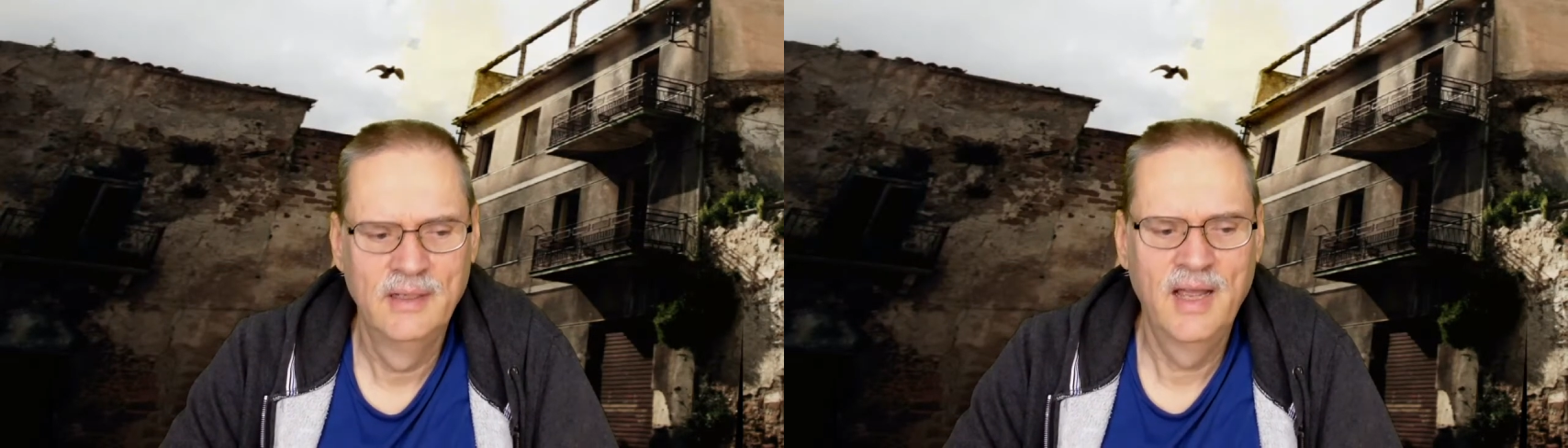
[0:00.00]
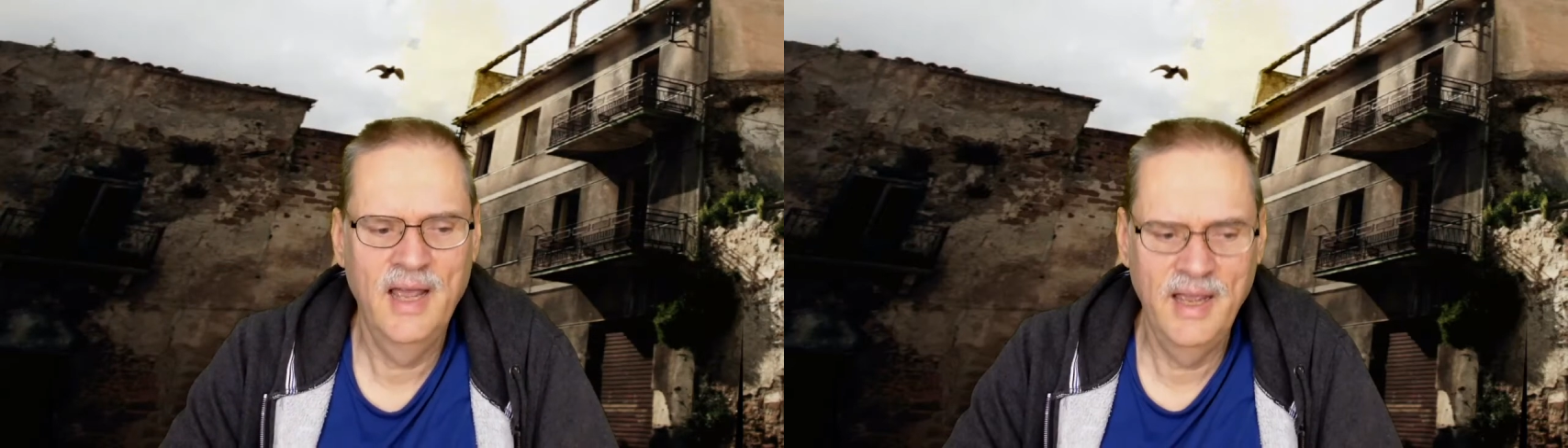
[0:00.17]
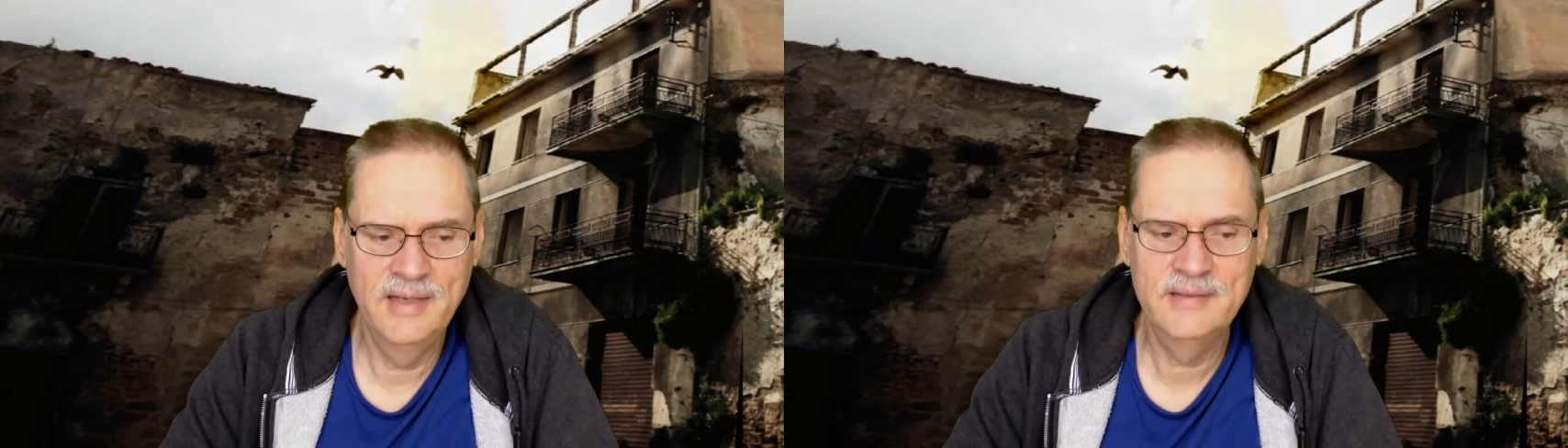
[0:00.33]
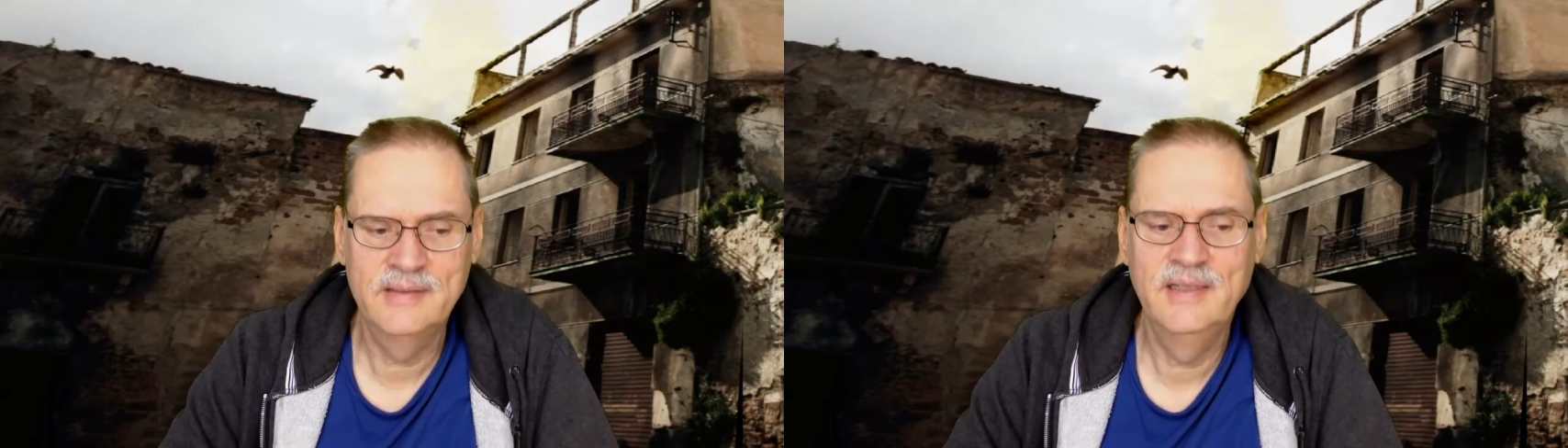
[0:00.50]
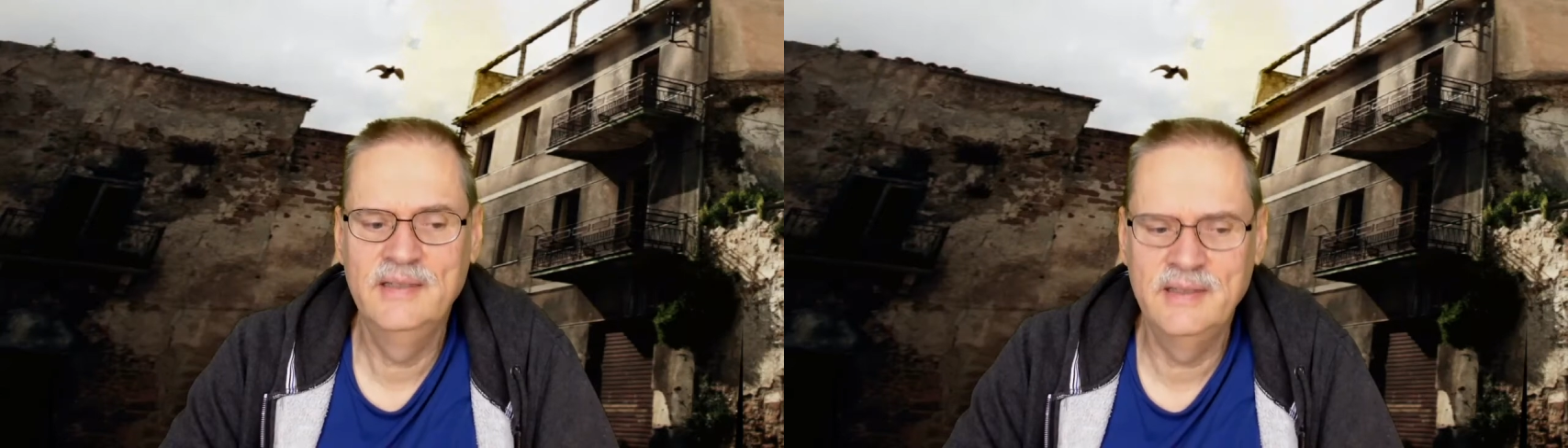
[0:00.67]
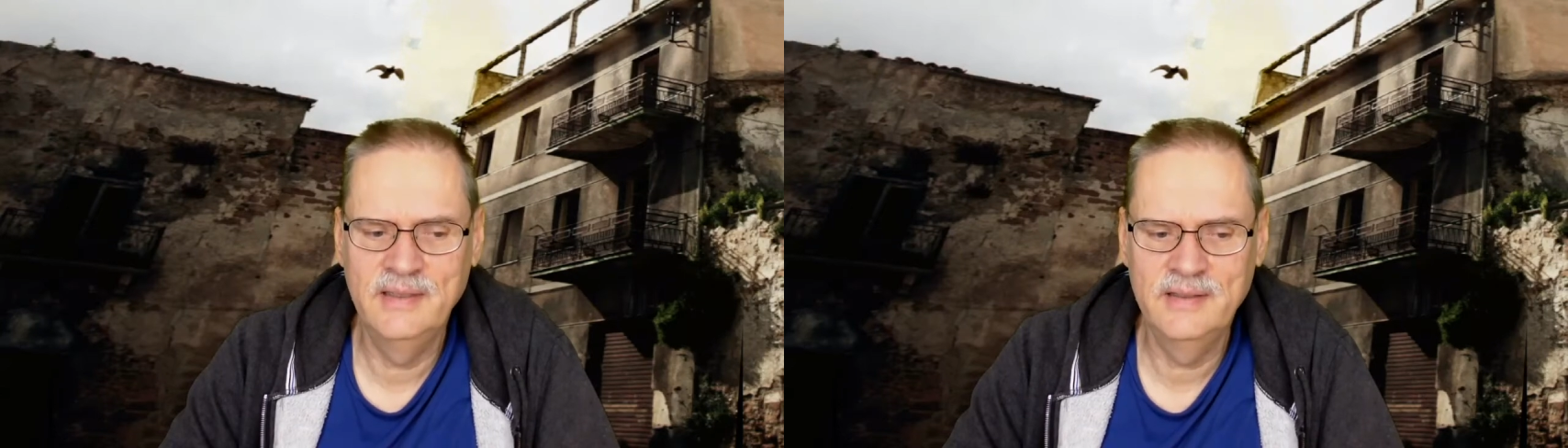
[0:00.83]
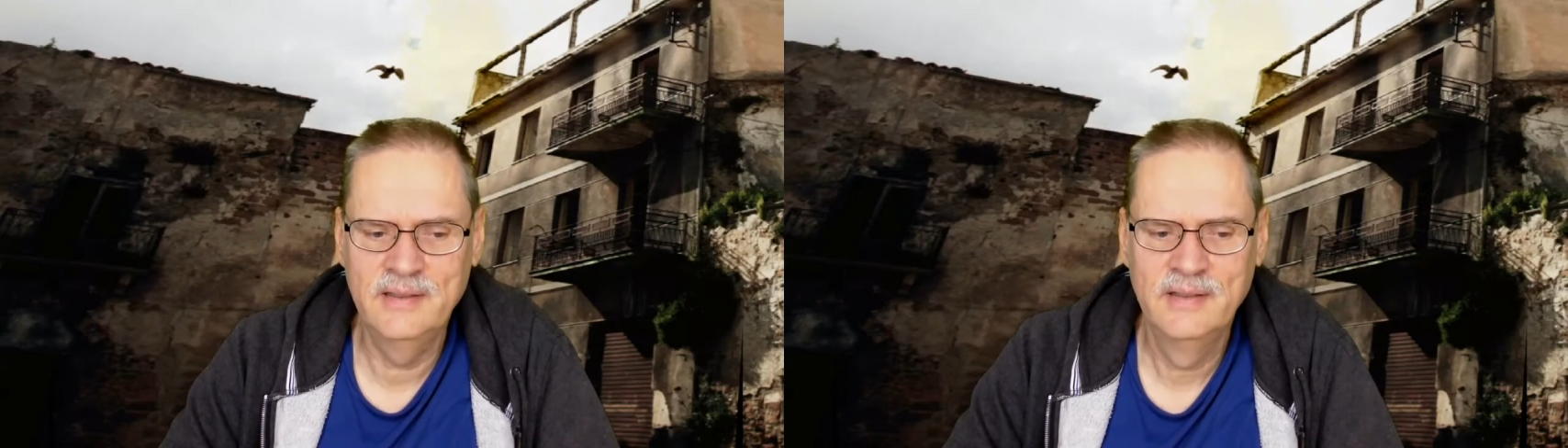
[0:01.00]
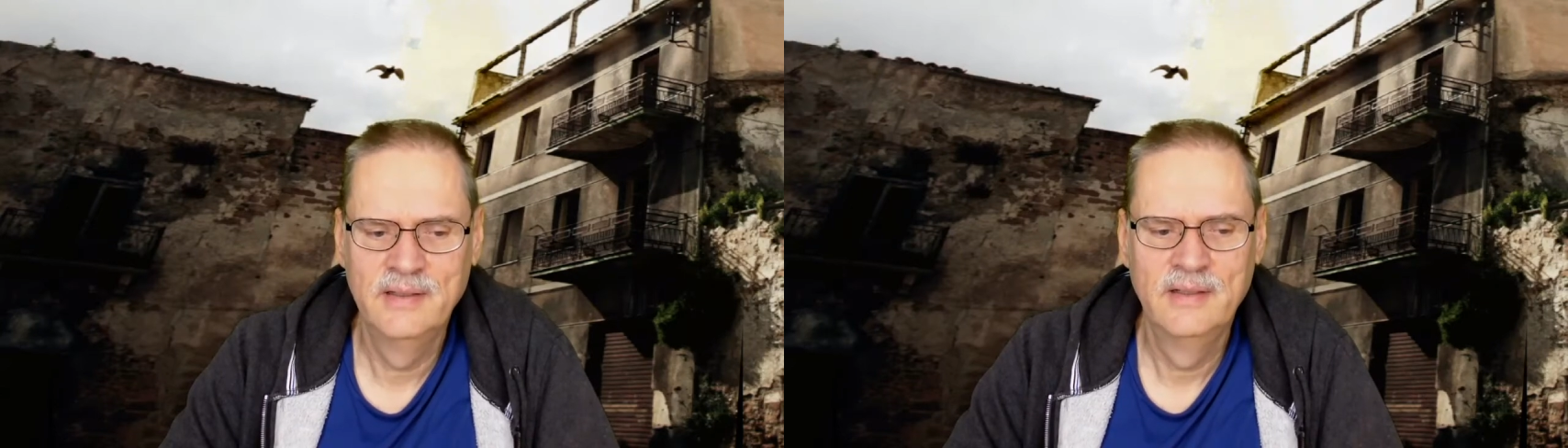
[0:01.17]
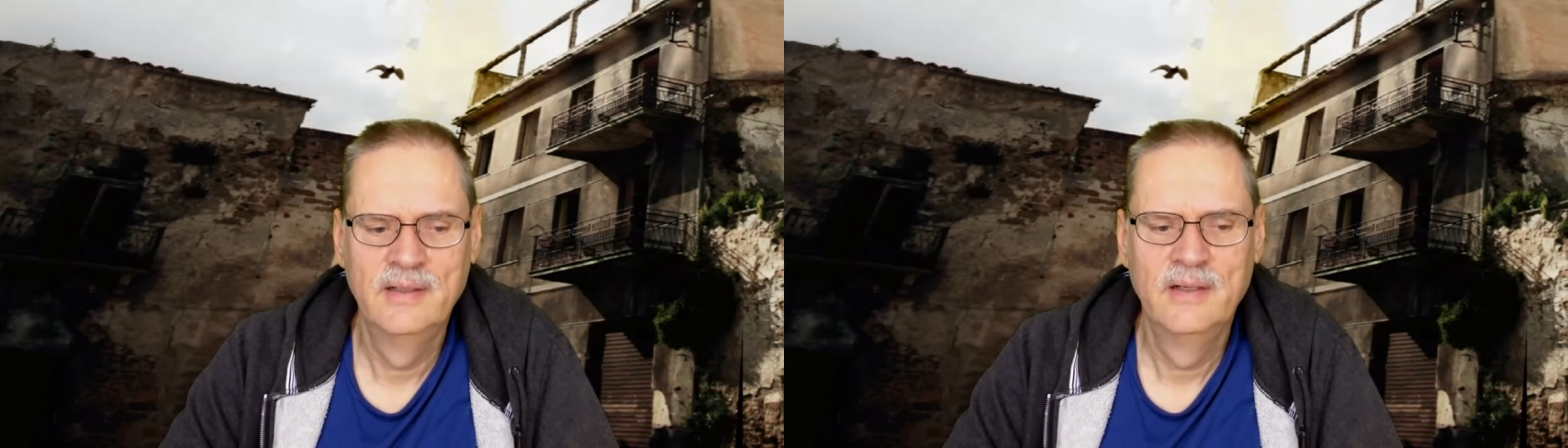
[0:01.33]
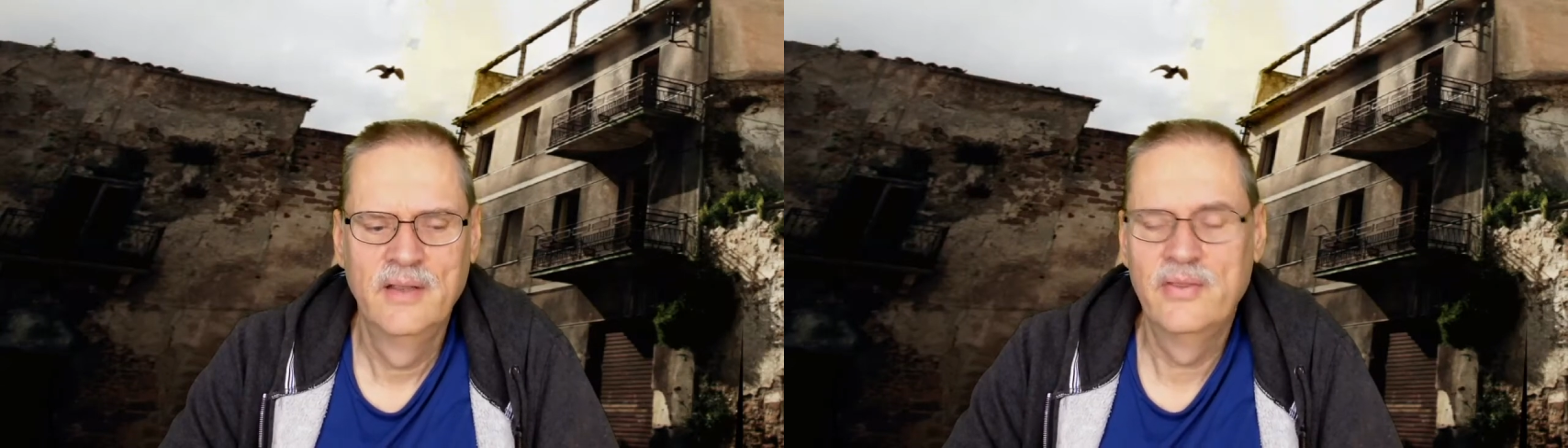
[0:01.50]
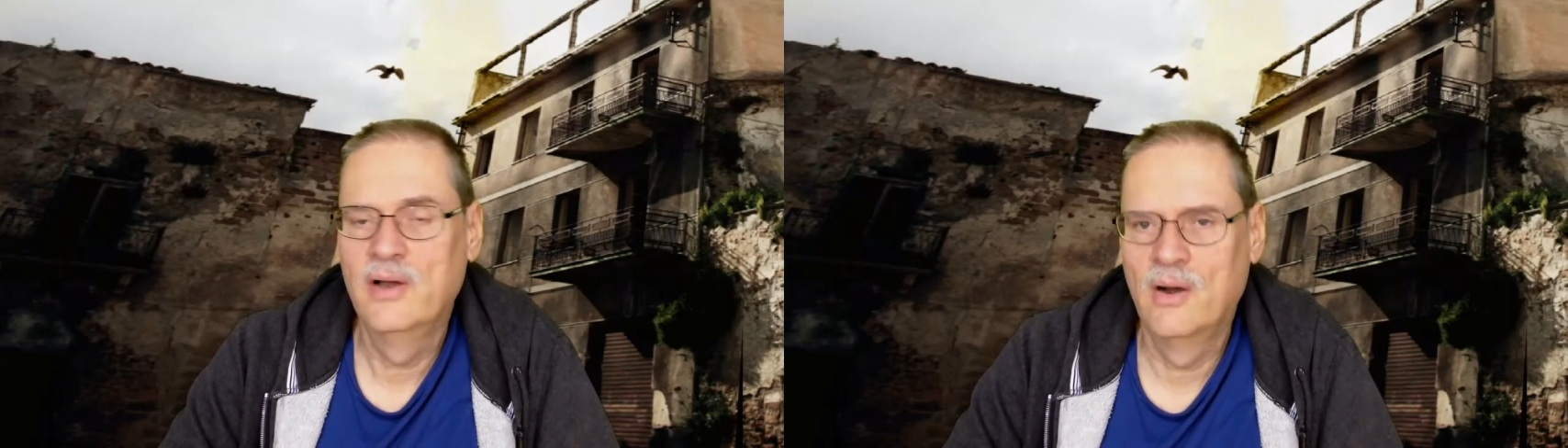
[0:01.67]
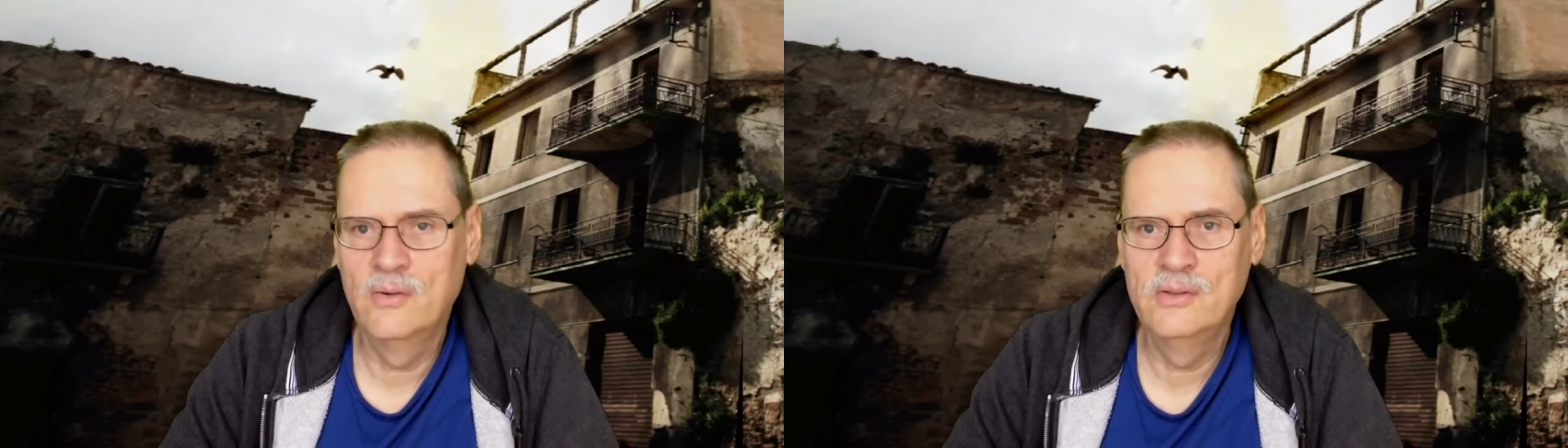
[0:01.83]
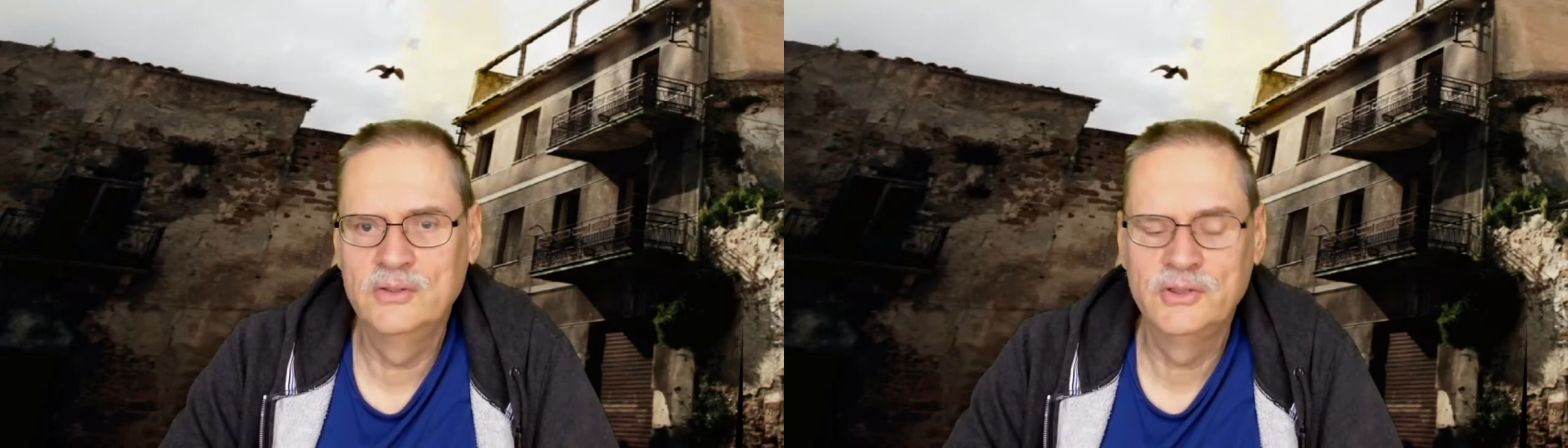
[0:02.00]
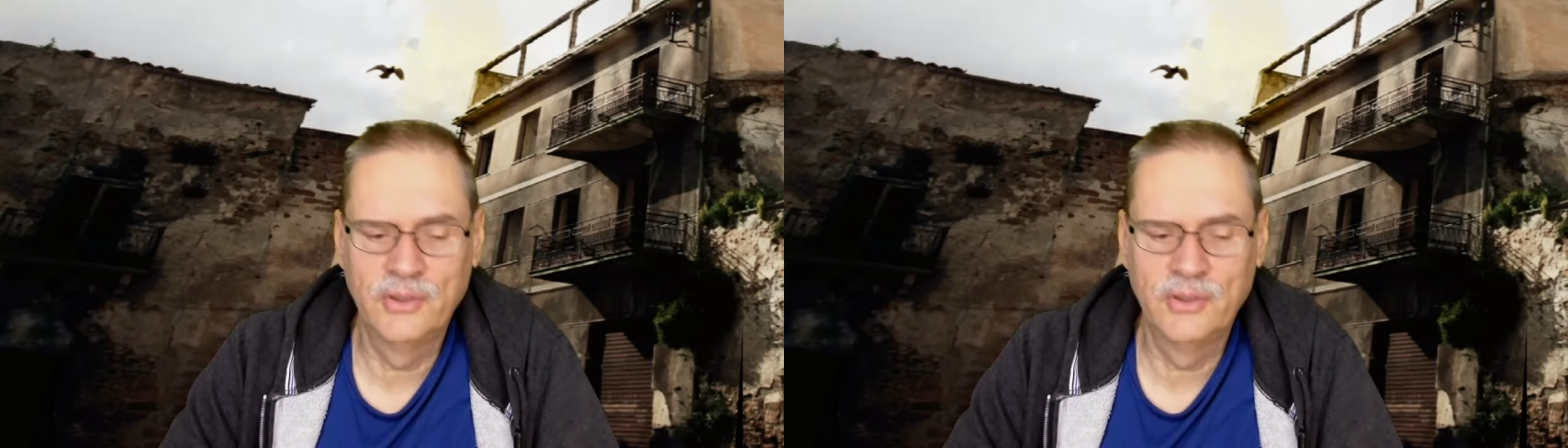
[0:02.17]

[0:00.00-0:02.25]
And indeed, the whole